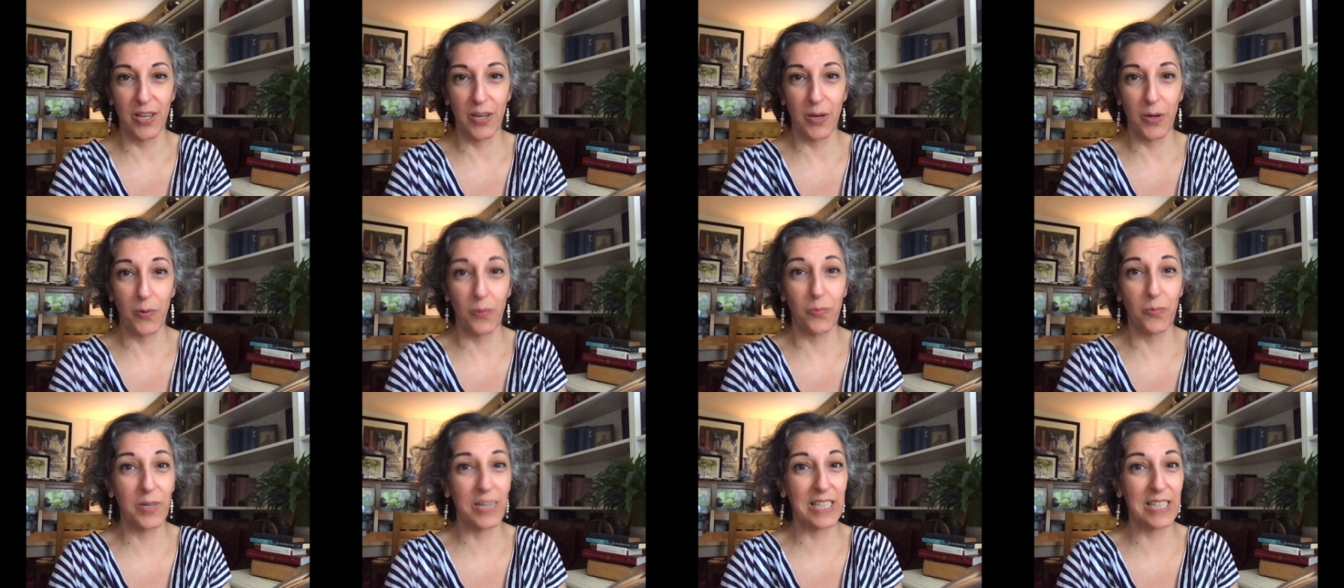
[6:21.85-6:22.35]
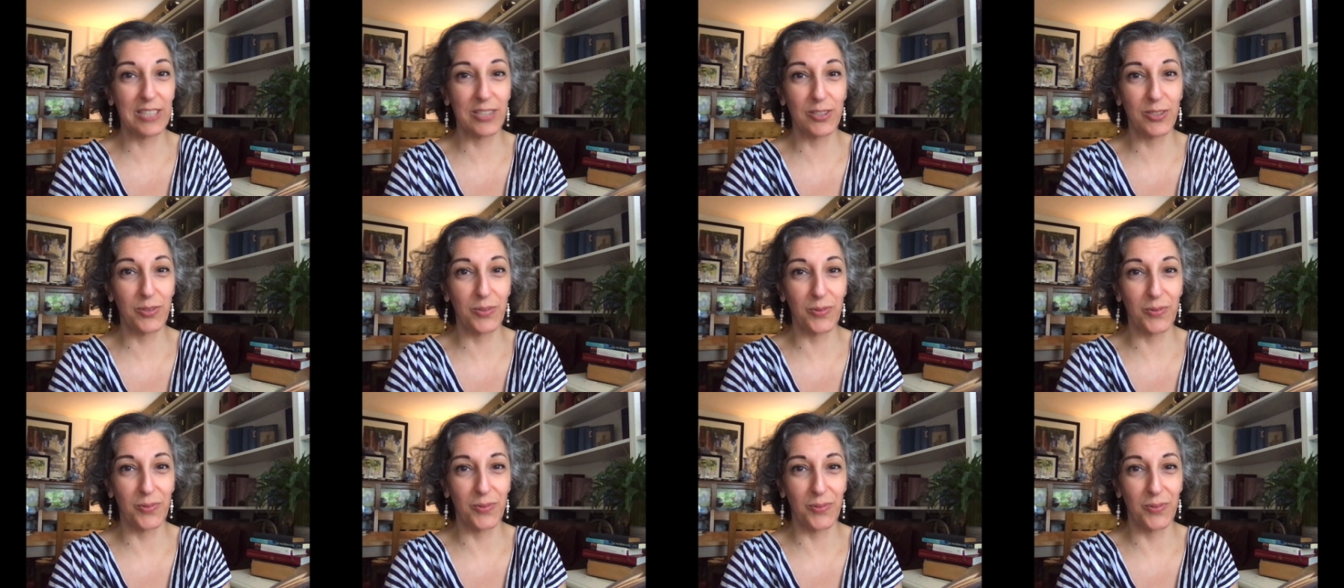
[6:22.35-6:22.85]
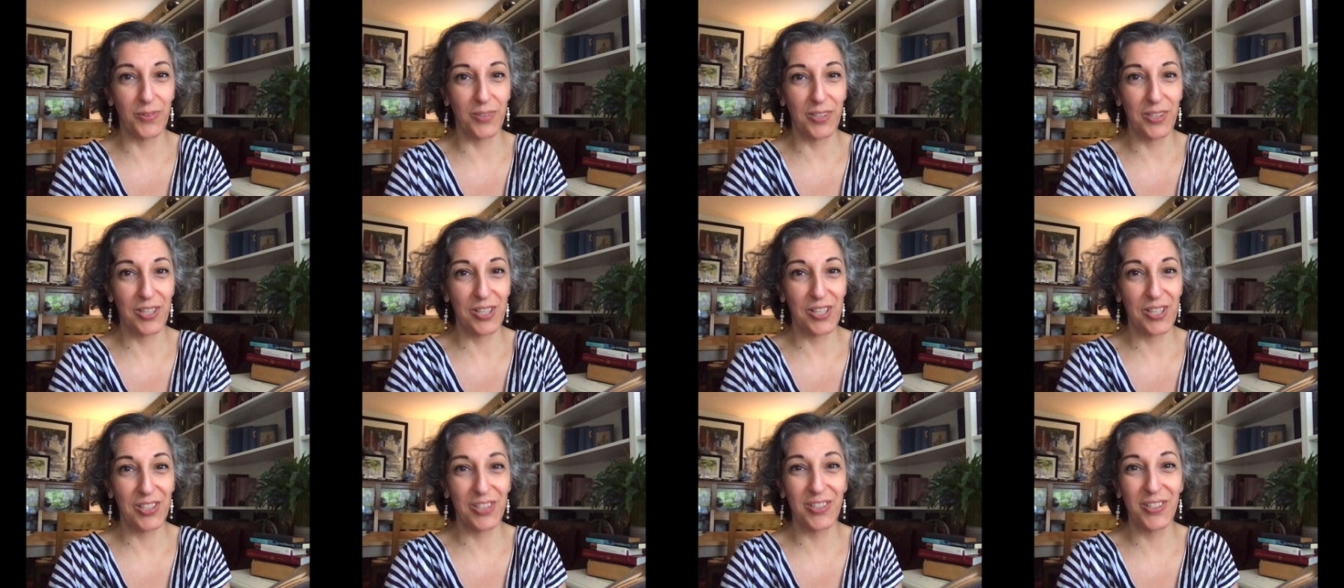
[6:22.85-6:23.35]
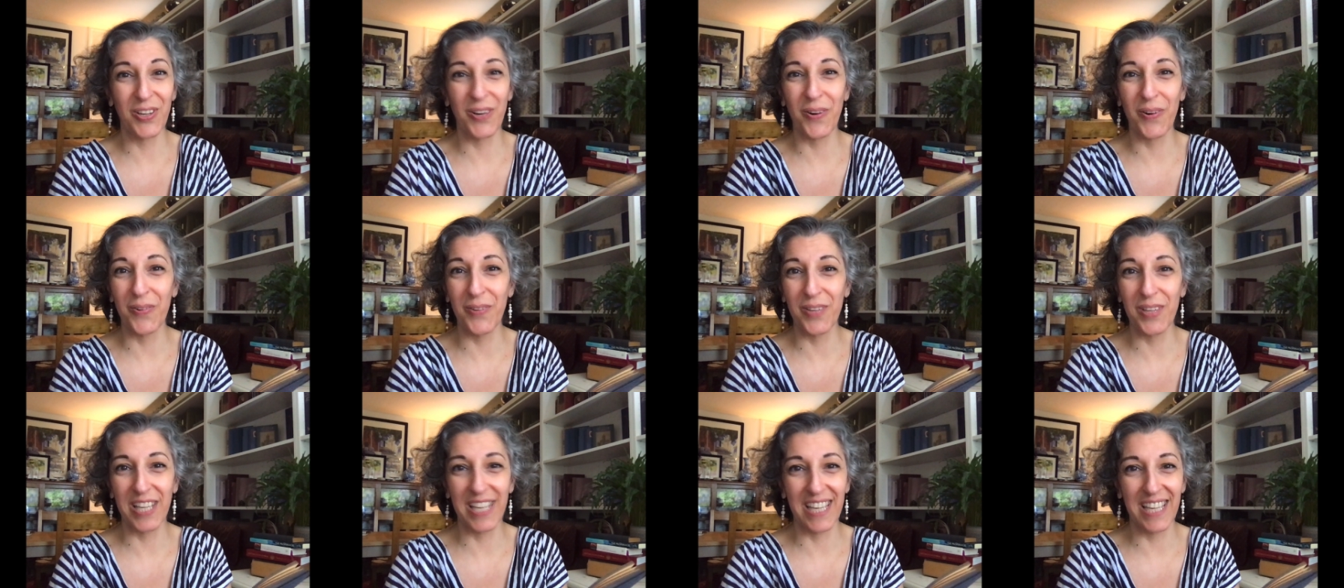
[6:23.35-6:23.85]
will do
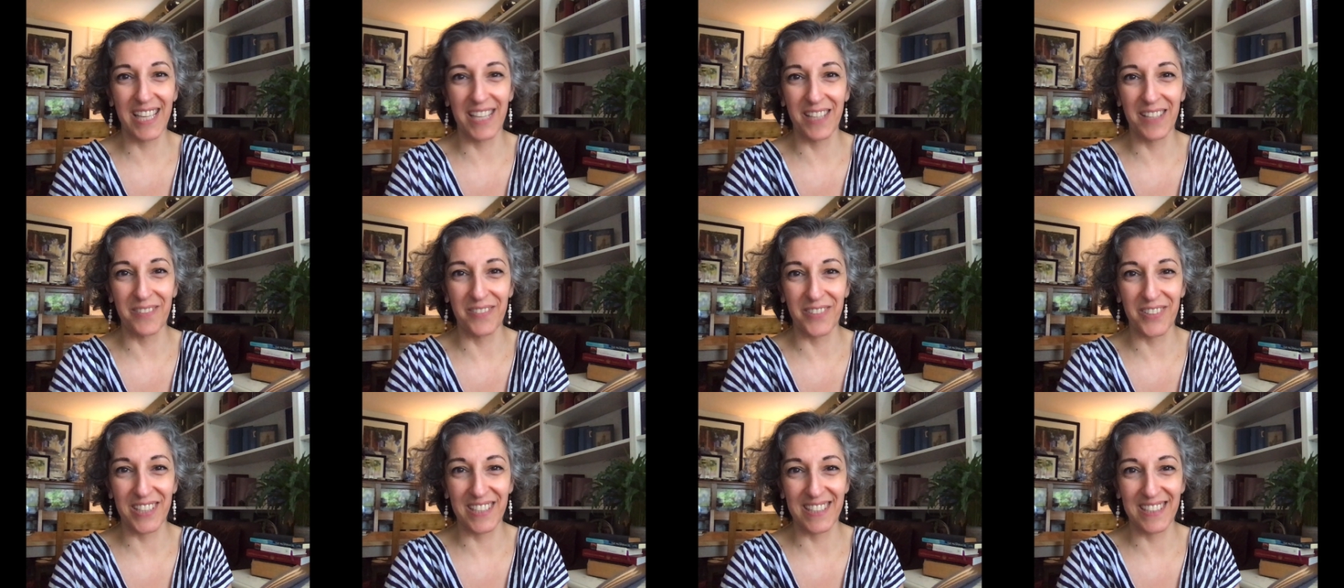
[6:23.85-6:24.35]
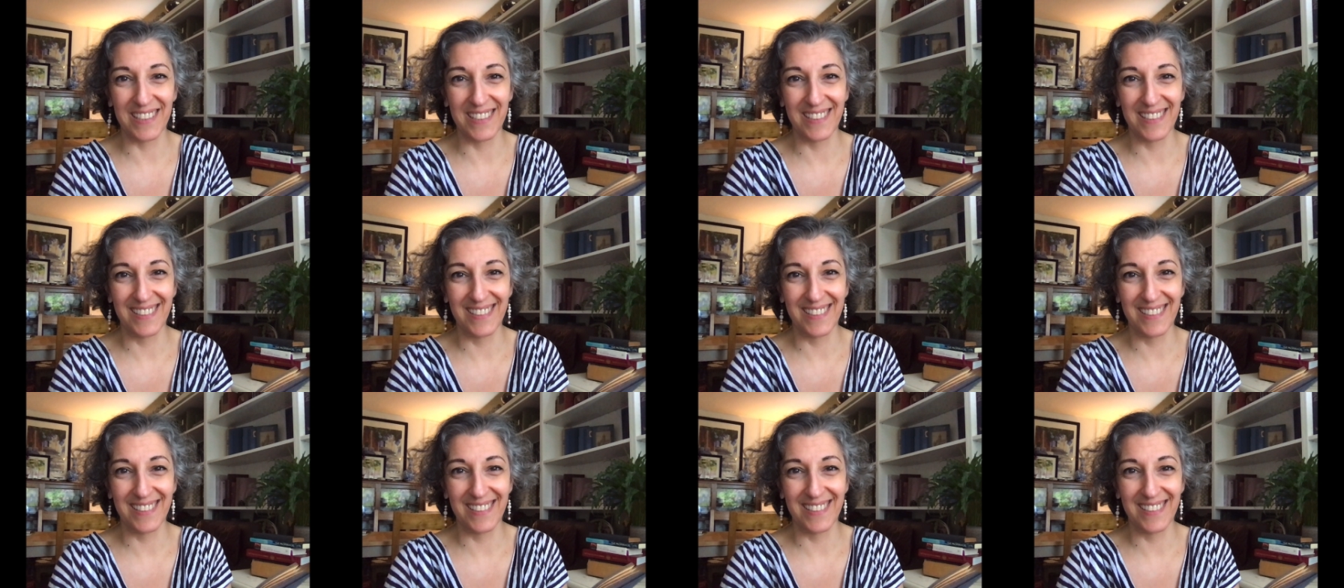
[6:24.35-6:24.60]
no evil.